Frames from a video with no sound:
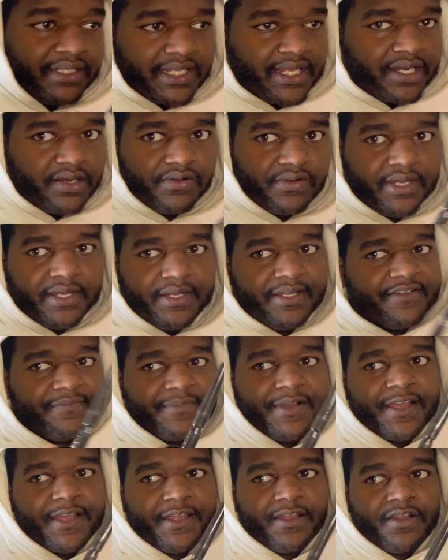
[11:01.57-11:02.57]
that on any of
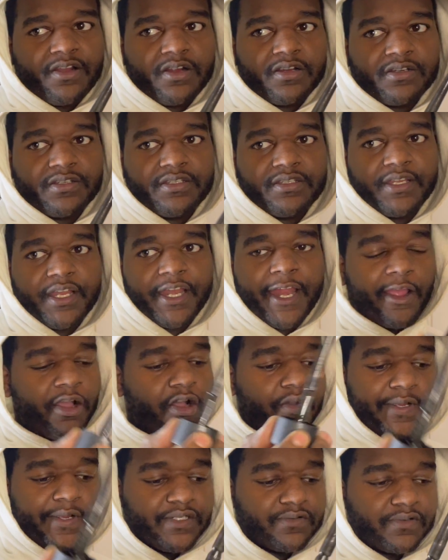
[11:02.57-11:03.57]
my ARs, and they
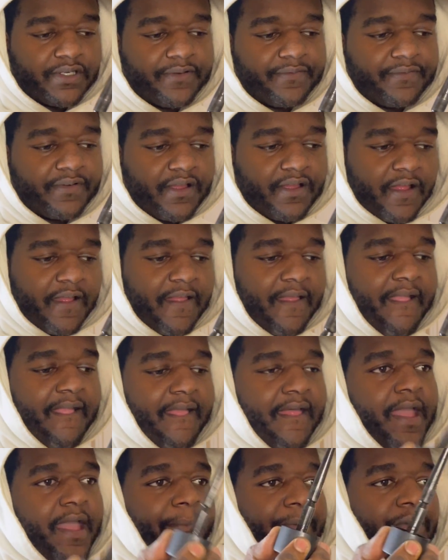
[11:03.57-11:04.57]
always ran fine.
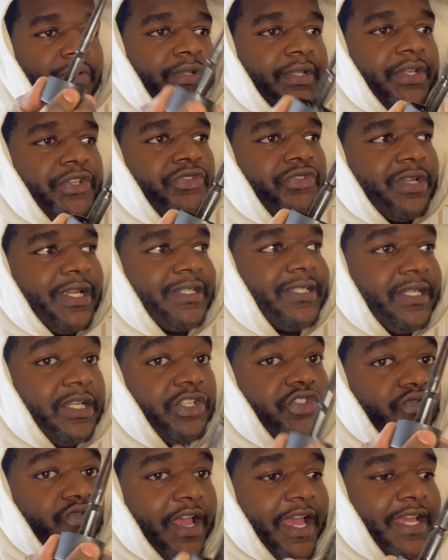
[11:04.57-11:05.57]
But with this one, I see that
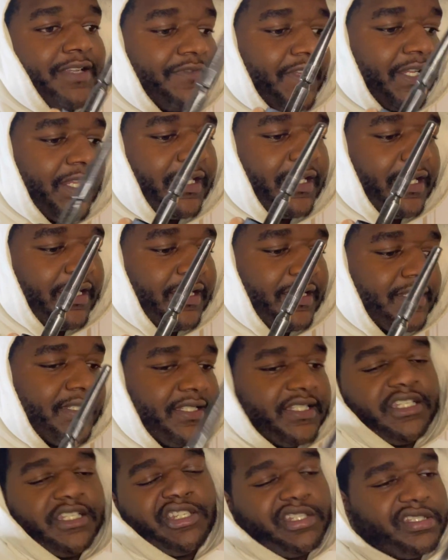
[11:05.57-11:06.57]
you have to clean this. It
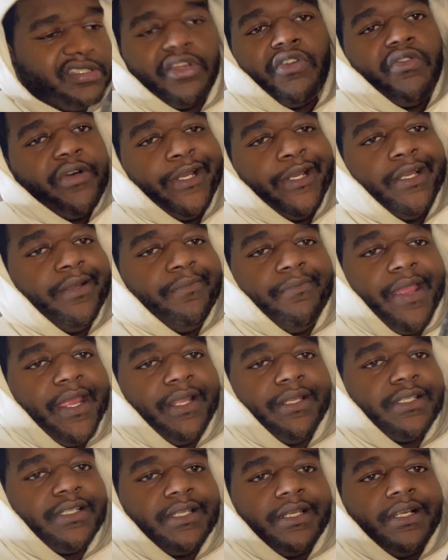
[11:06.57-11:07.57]
just throw it in the
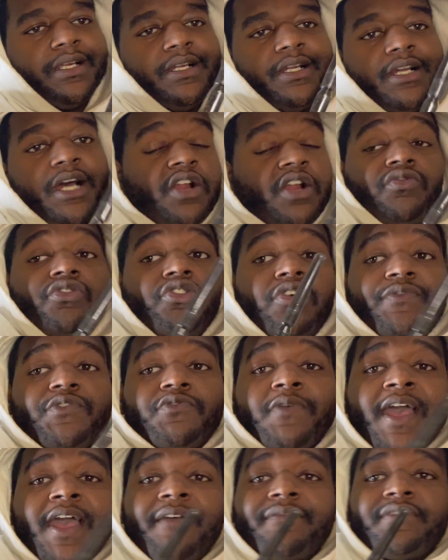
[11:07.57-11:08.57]
maintenance of the gun. I don't know if you
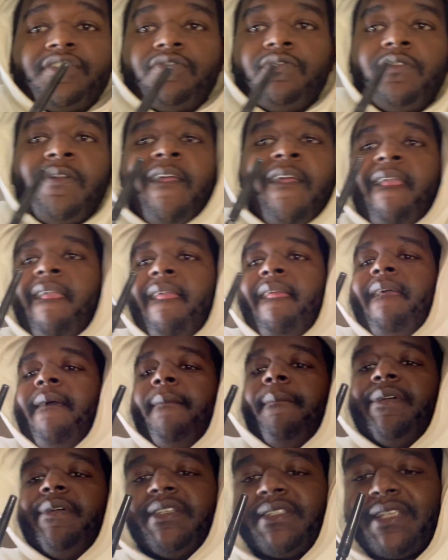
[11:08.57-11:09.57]
have to,
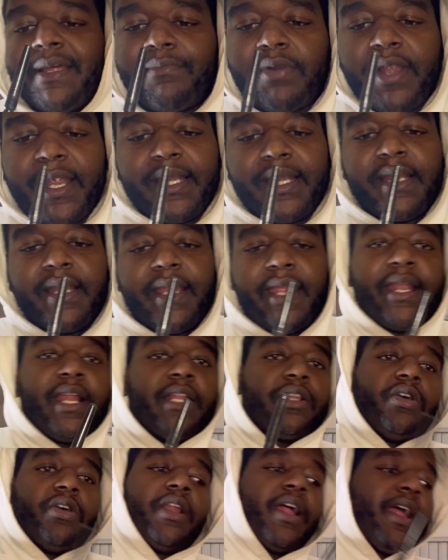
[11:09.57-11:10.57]
but since I'm breaking it in, I
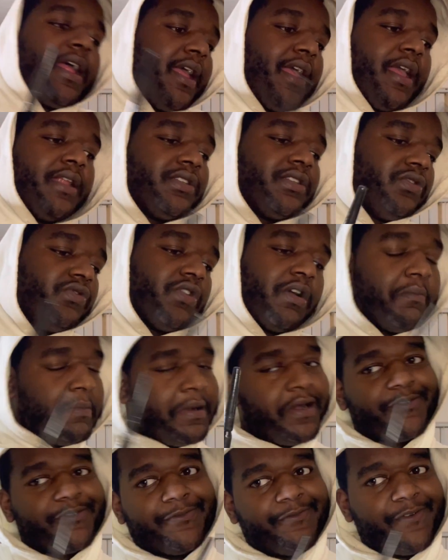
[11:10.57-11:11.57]
thought I had to. I'm
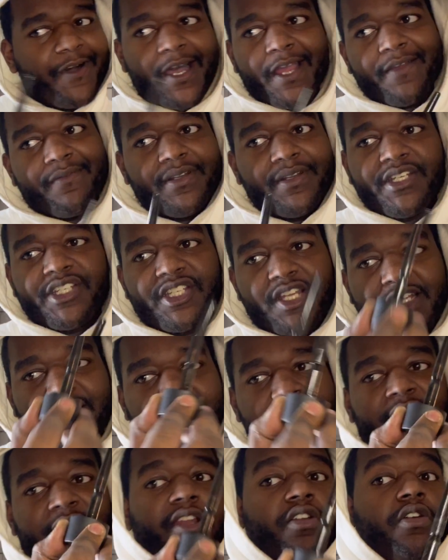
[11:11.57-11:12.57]
about 500 shots
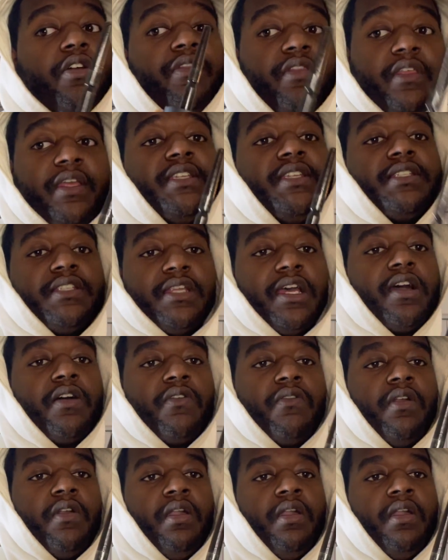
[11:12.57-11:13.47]
in on this now.